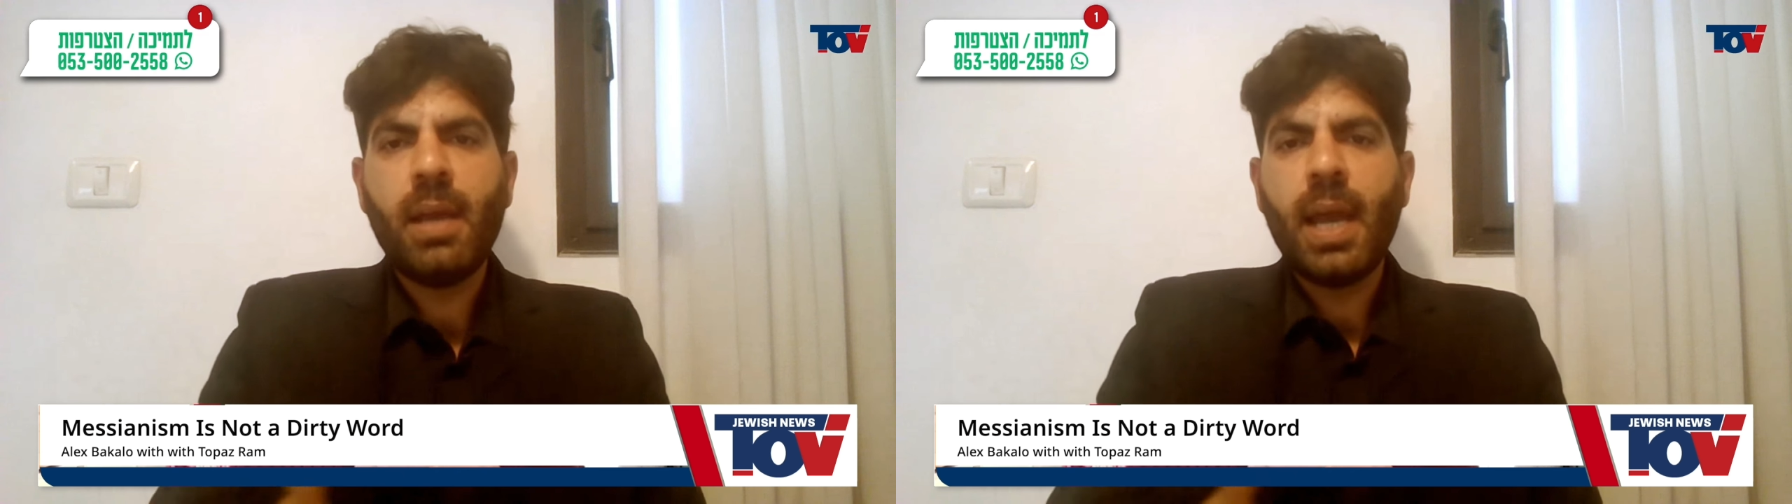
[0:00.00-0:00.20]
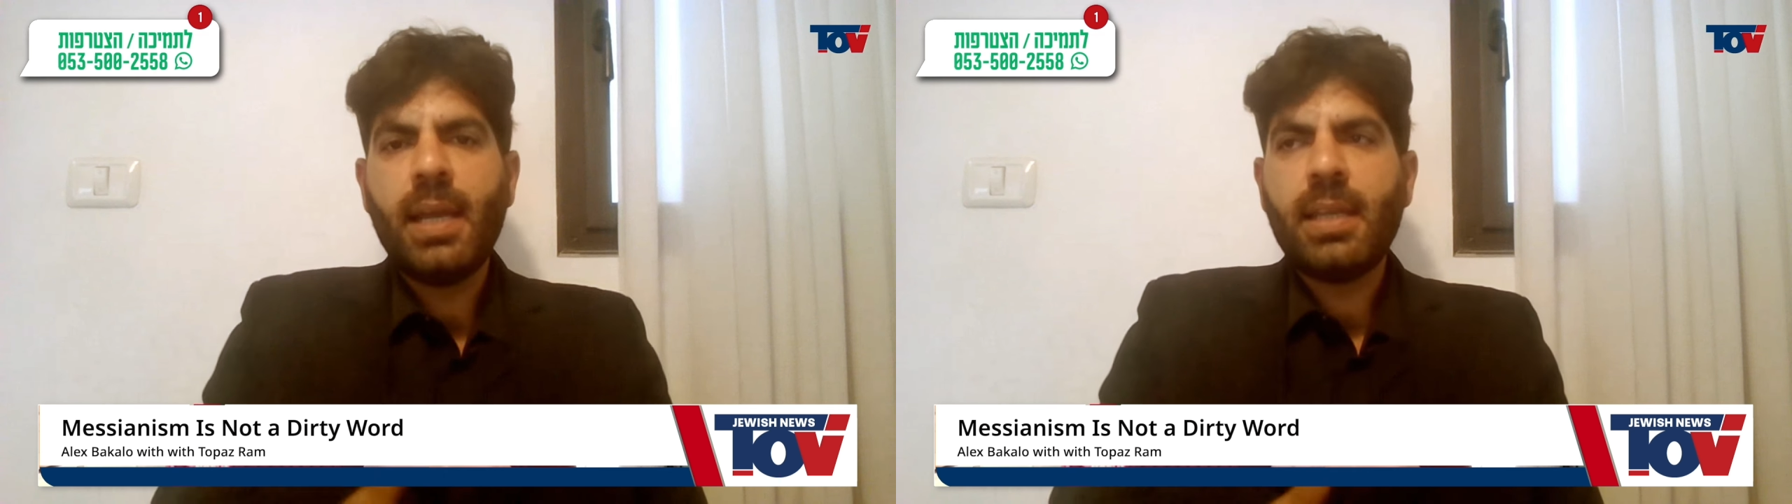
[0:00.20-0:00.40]

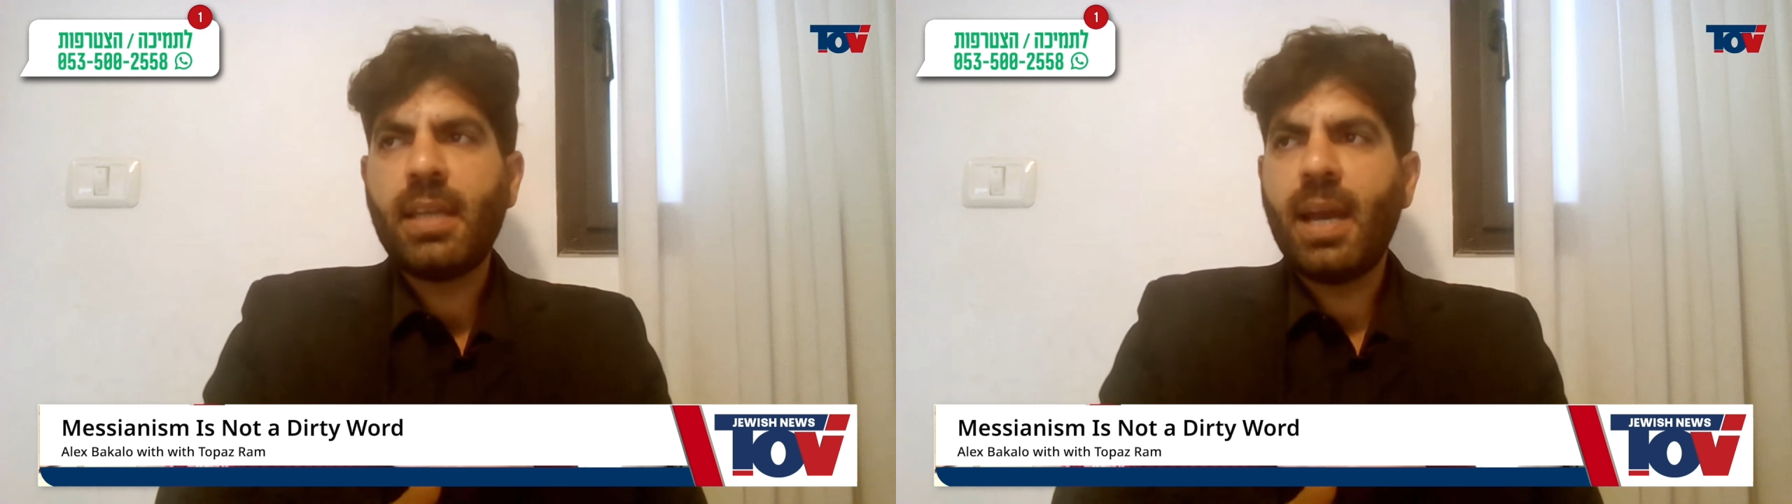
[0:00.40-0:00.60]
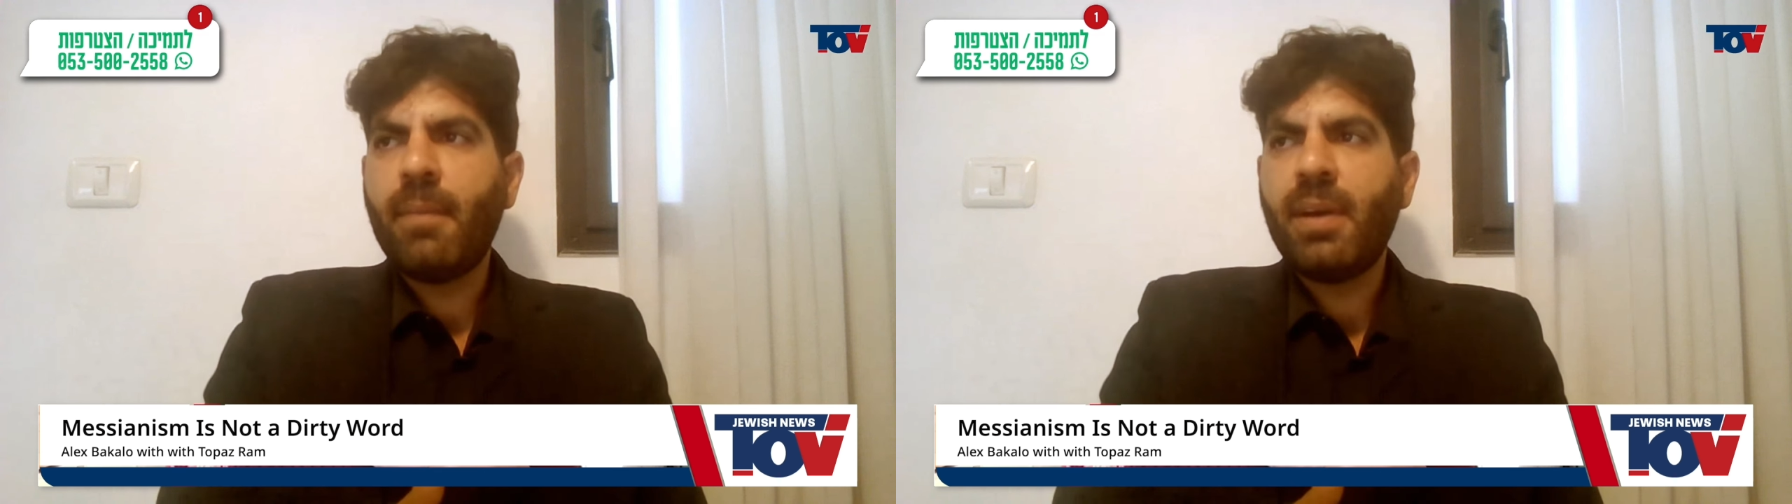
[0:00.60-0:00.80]
like
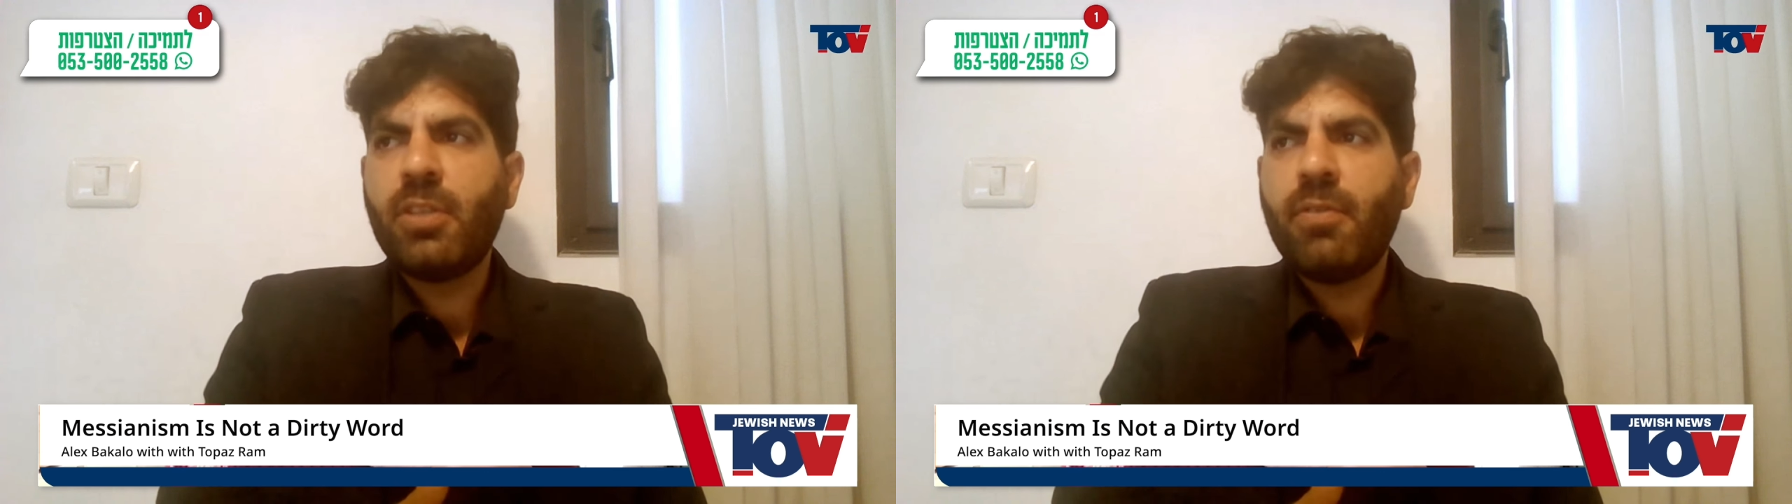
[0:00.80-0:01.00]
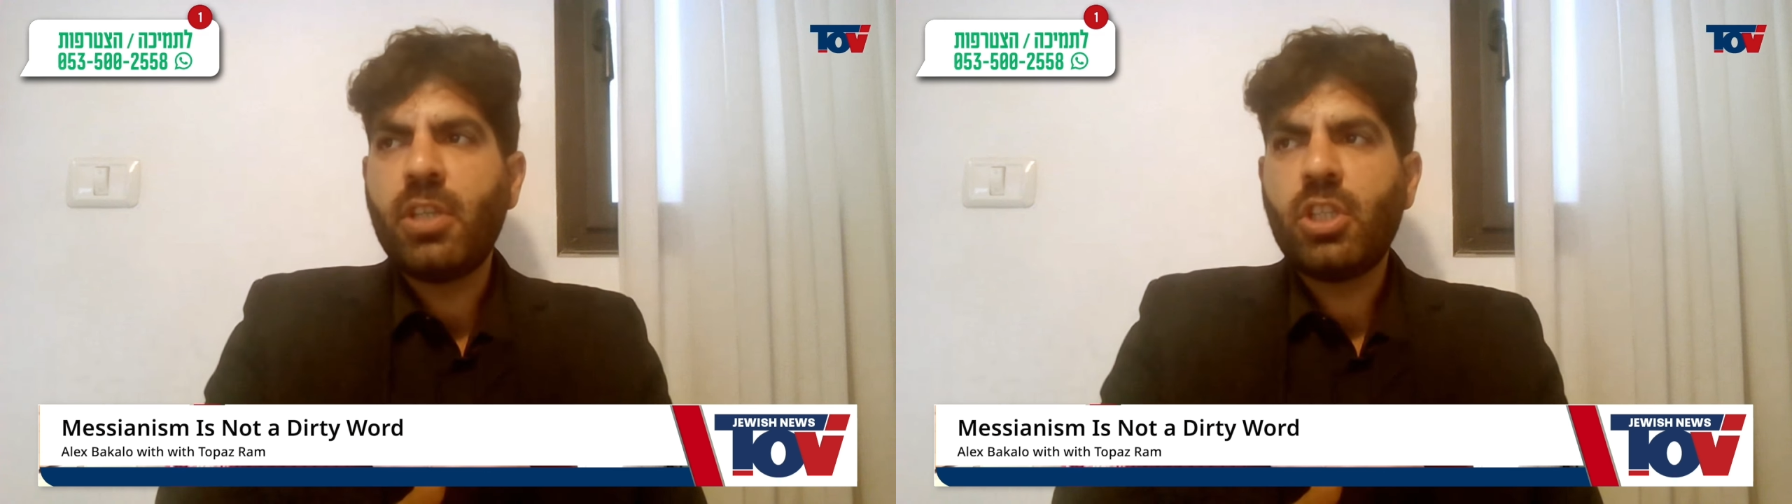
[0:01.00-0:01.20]

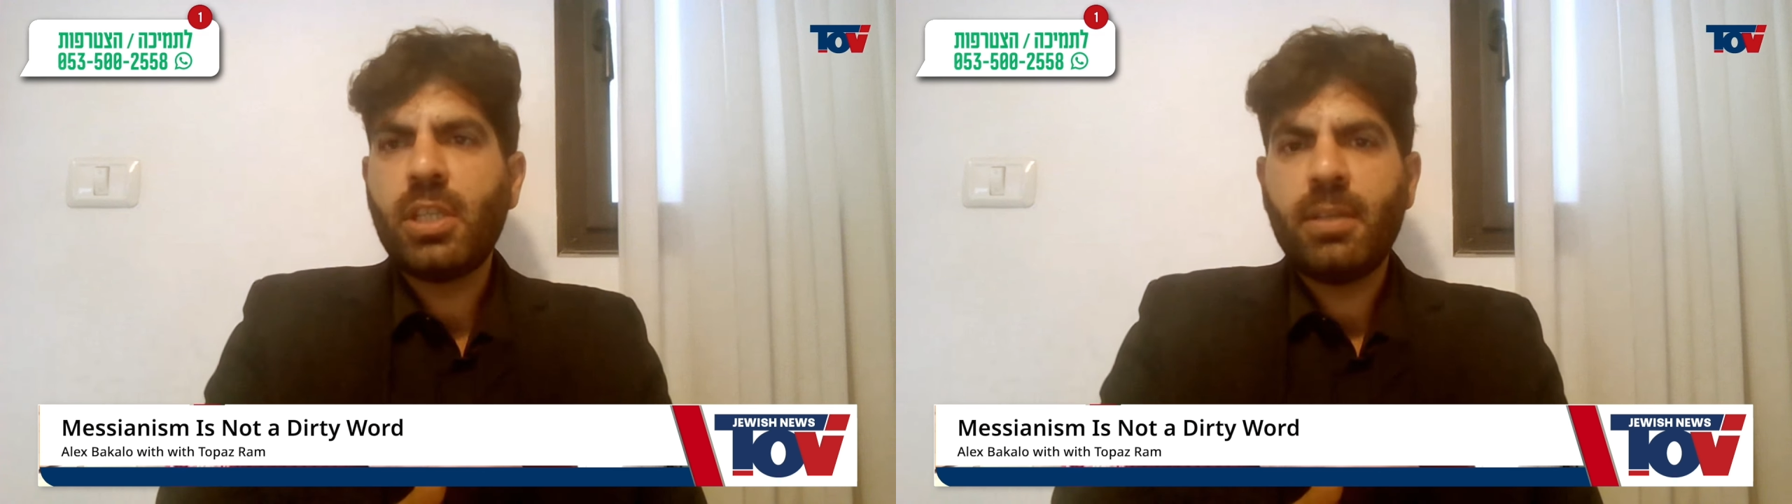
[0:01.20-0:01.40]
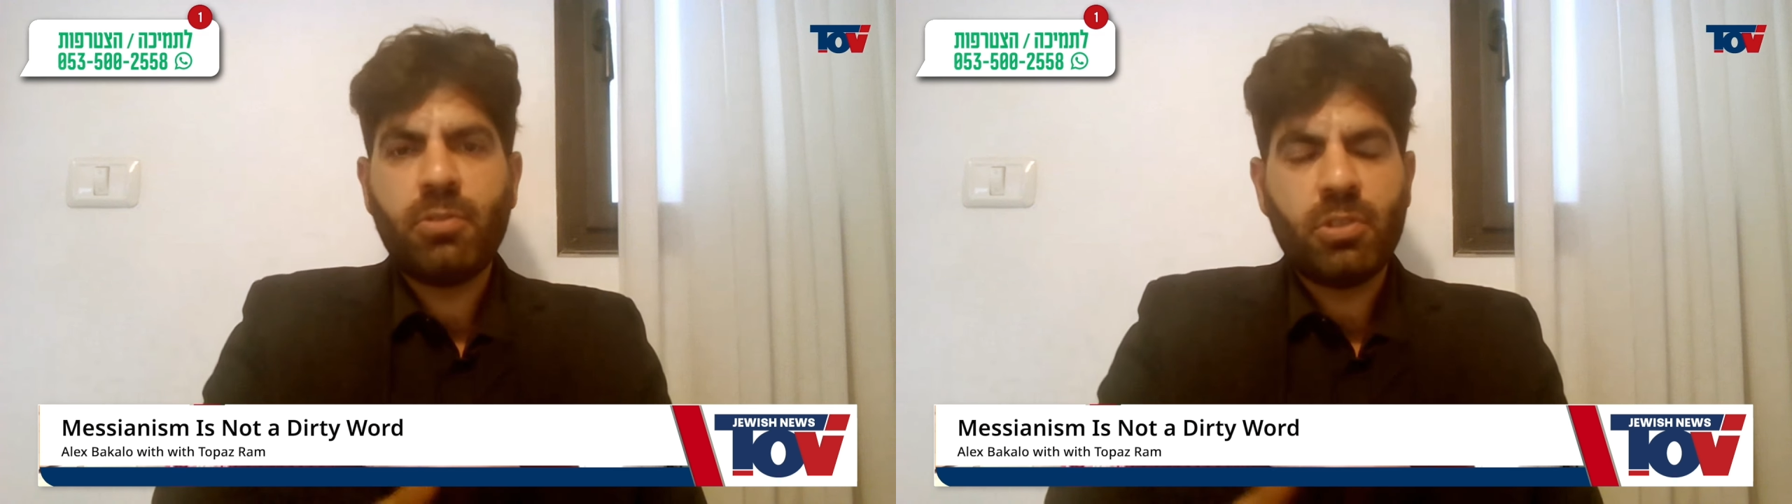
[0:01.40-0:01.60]
Islamist
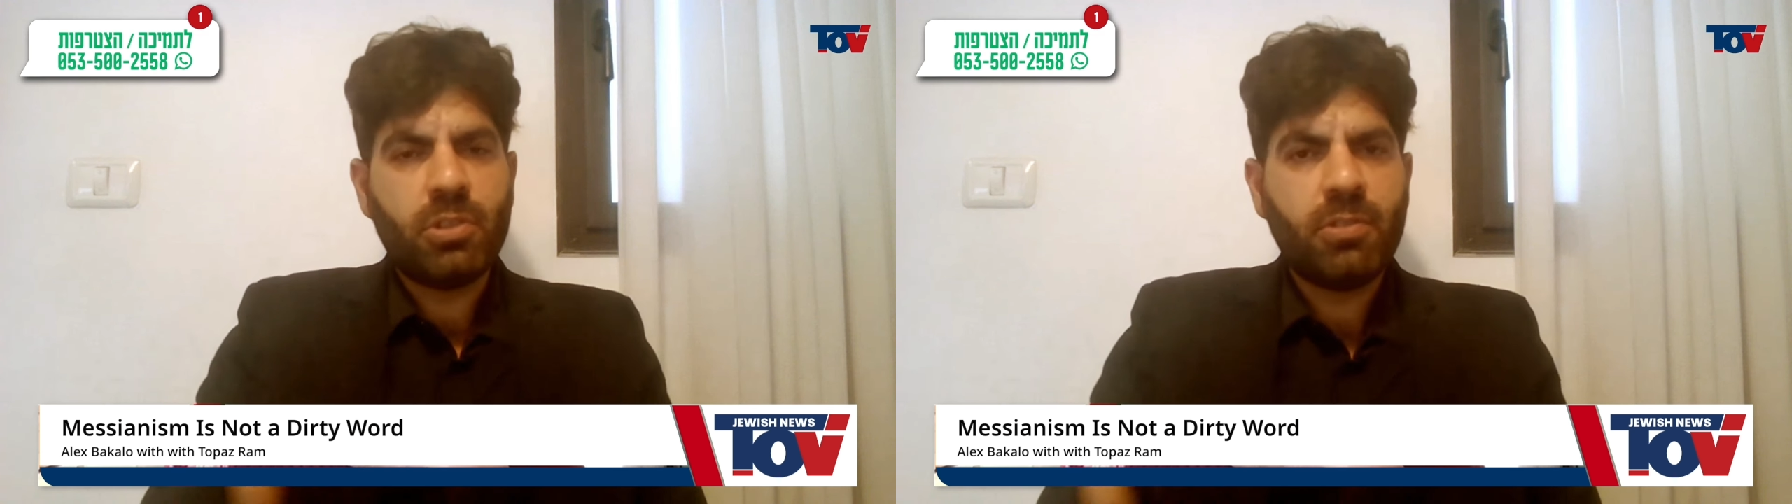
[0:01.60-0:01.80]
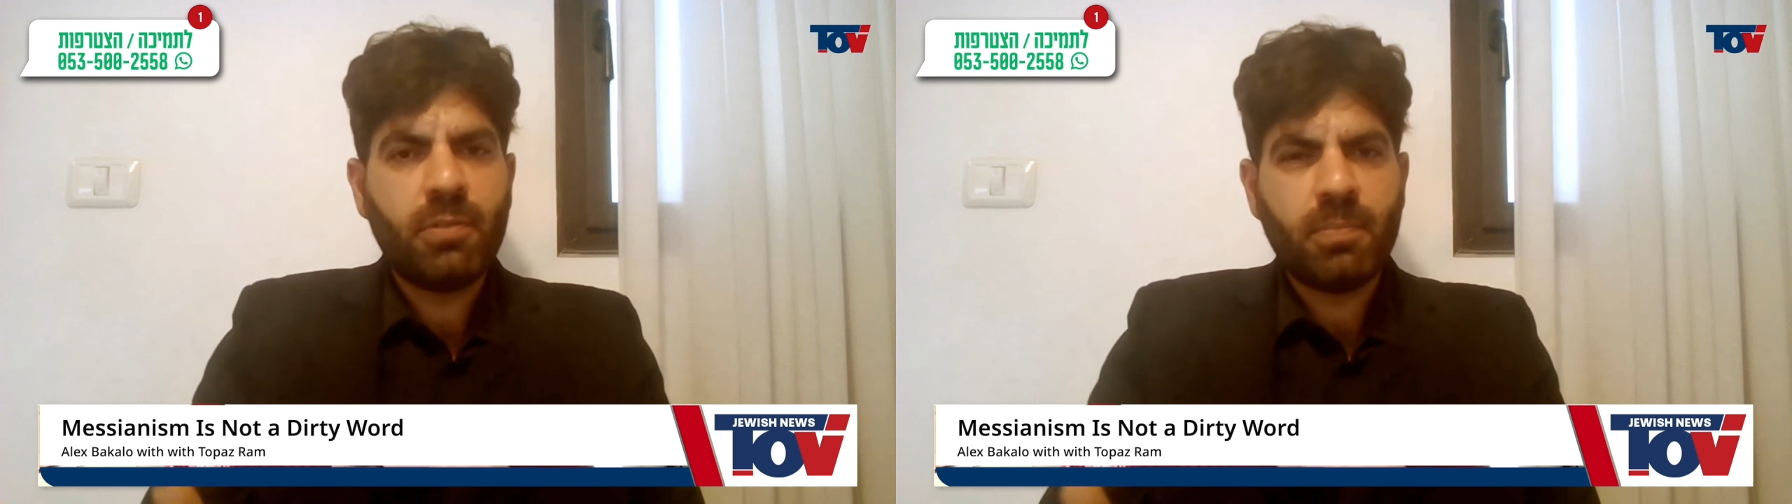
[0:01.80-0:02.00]
regimes.